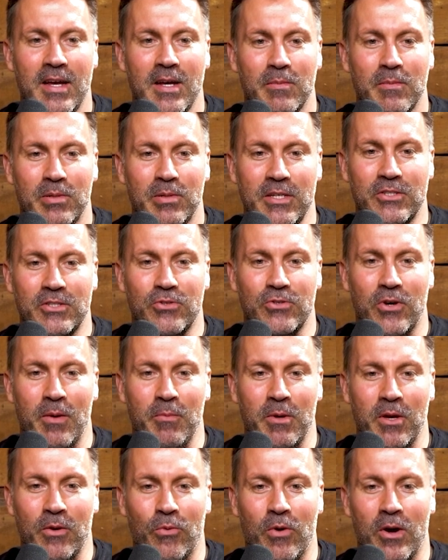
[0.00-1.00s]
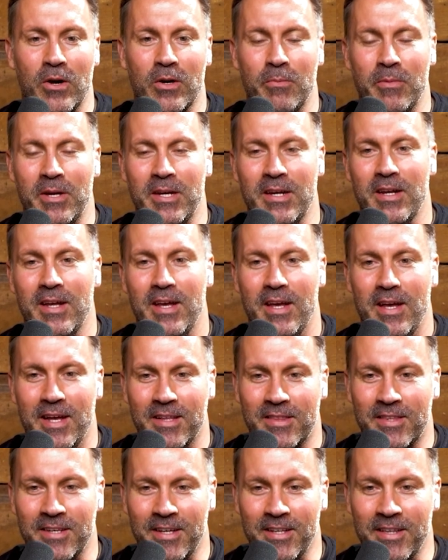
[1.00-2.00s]
Please join me in welcoming
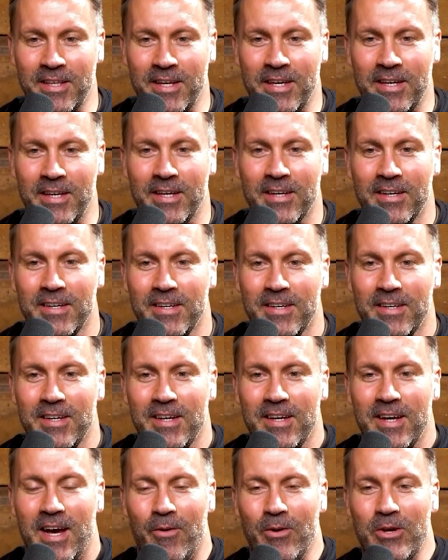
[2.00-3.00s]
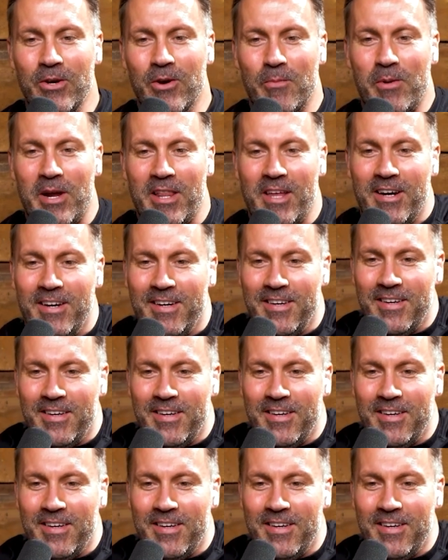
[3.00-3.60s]
Anthony Lee. How we doing, brother?